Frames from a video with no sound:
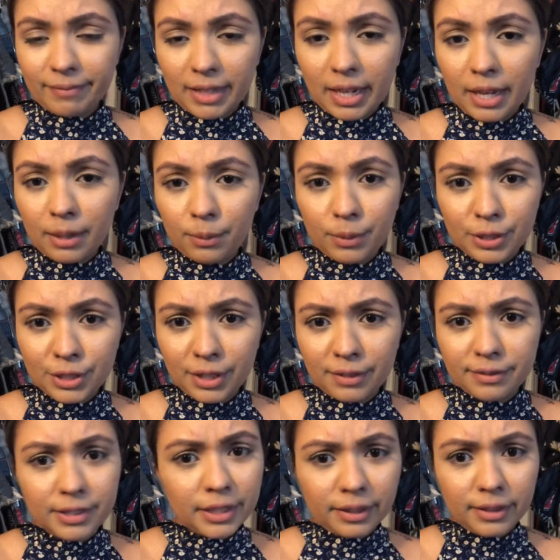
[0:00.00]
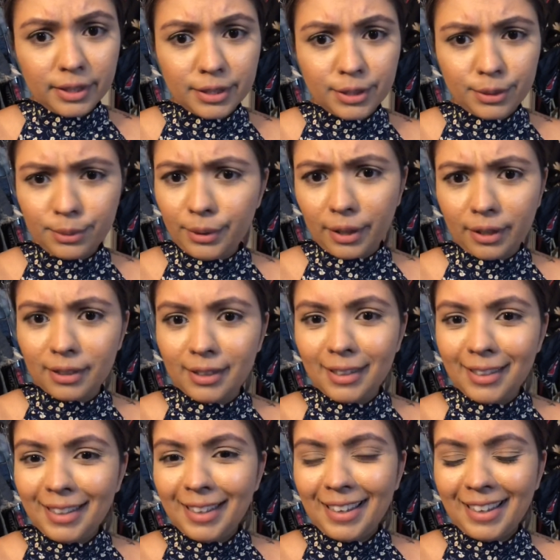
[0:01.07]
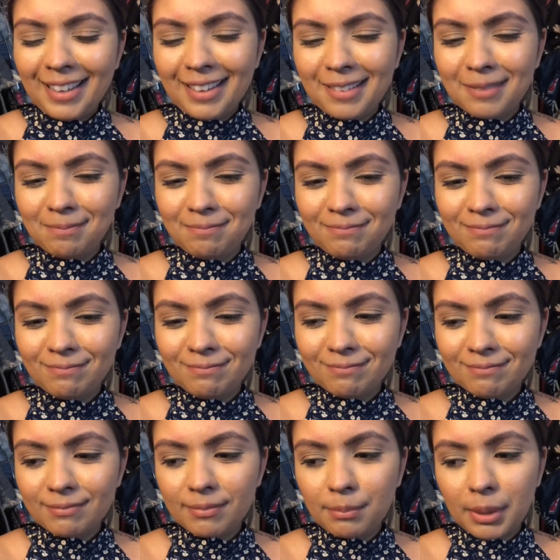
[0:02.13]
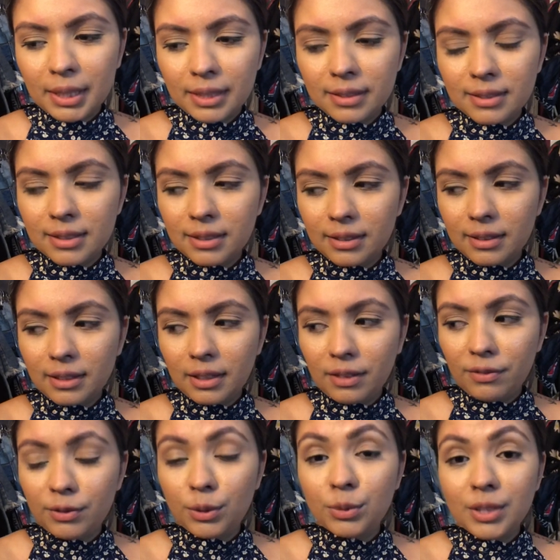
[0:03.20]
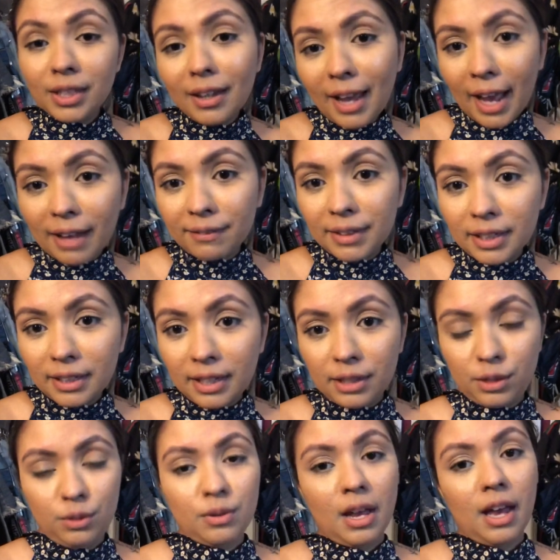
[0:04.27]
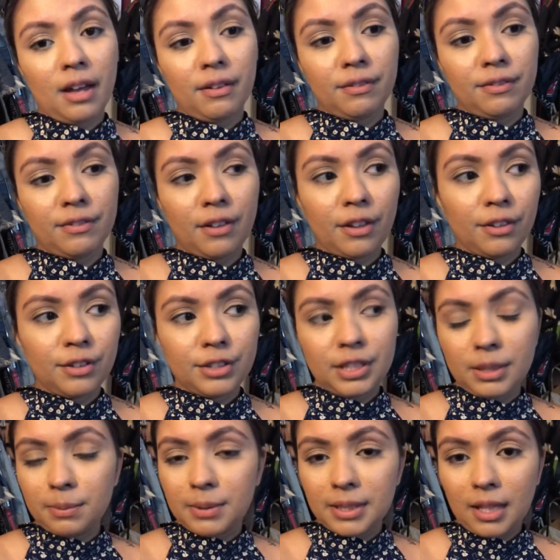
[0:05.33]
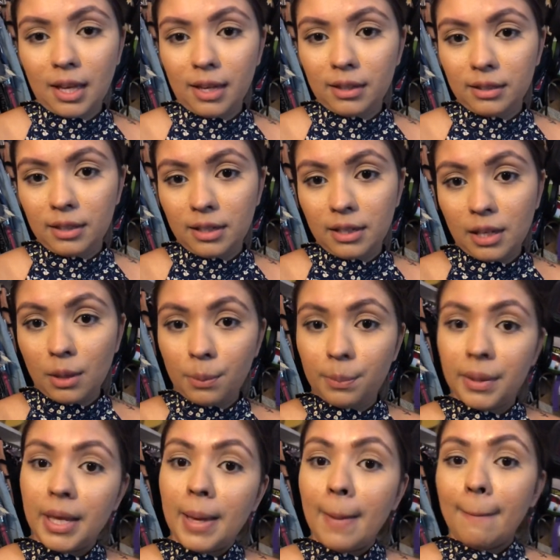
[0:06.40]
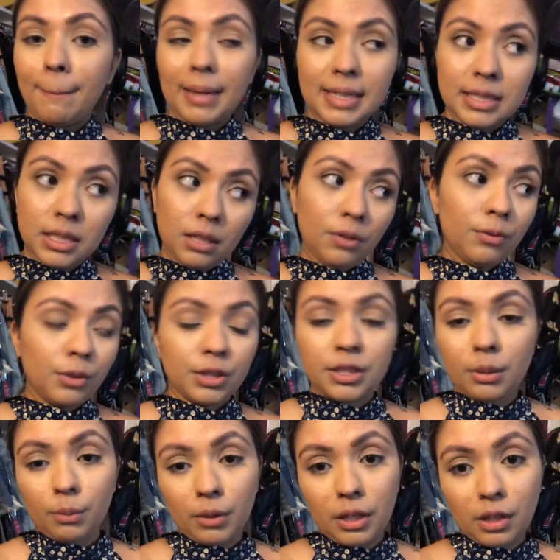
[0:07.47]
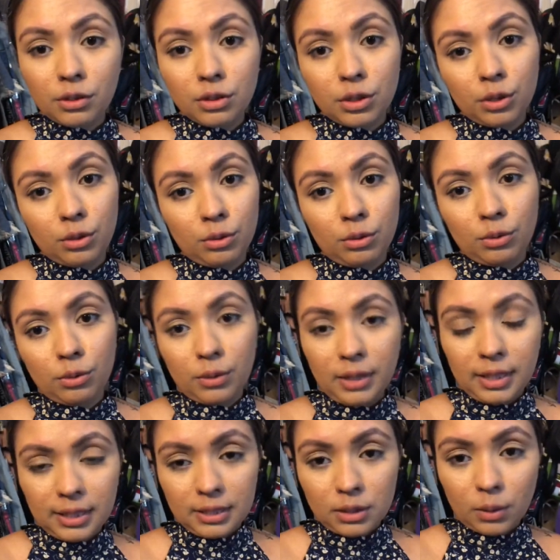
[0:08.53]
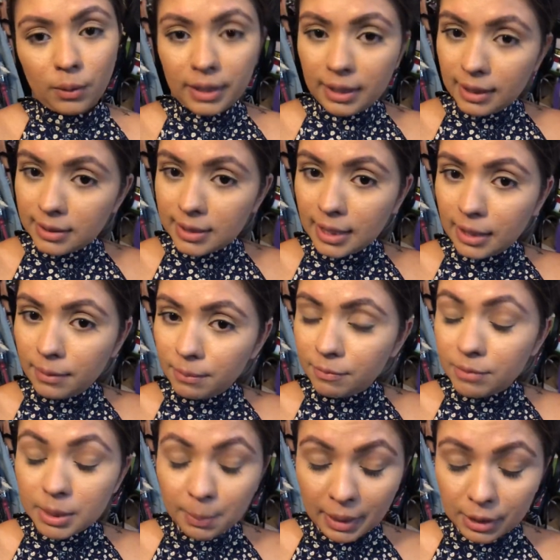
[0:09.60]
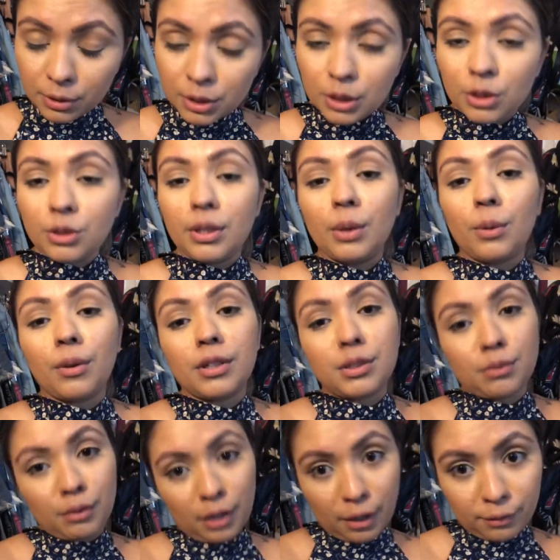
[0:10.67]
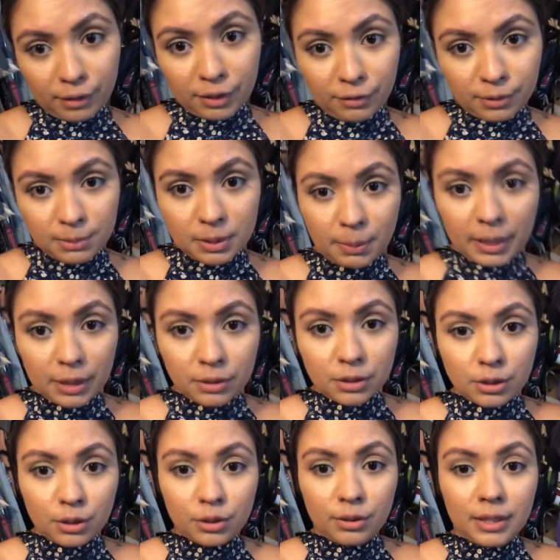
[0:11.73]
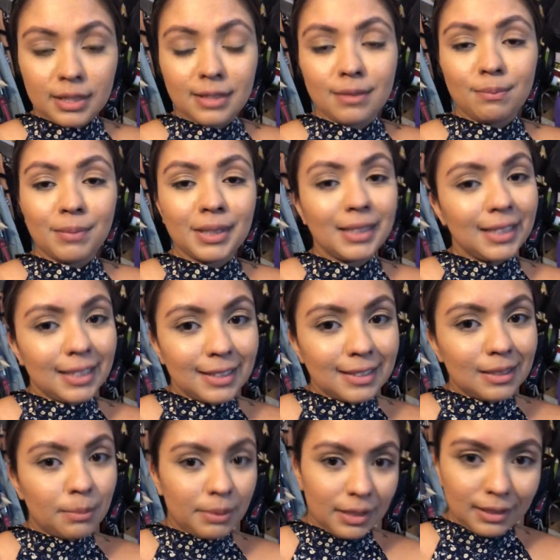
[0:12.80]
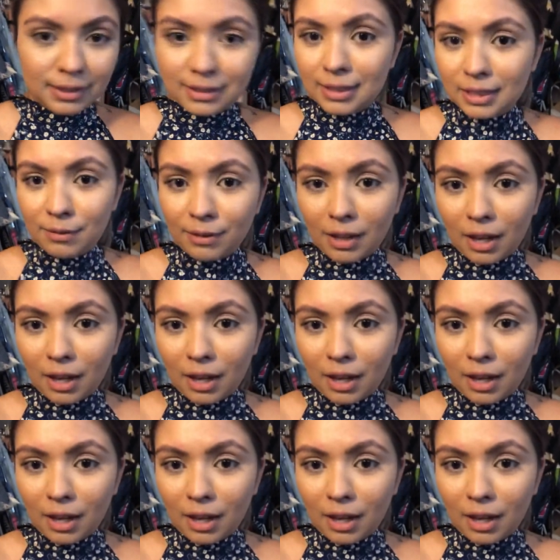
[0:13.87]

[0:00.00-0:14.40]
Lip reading: I wish I've done this sooner. But if you did have it and you have other tips that can help myself or someone else who is going to get spinal surgery or is recovering from spinal surgery, please leave a